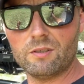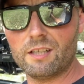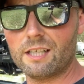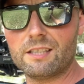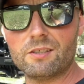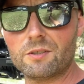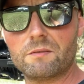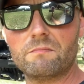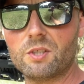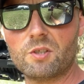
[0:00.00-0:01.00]
like you're
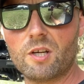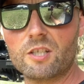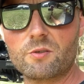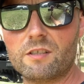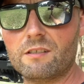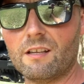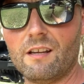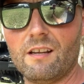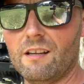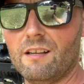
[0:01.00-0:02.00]
charging,
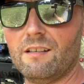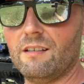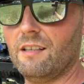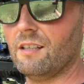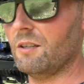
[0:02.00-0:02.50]
you know,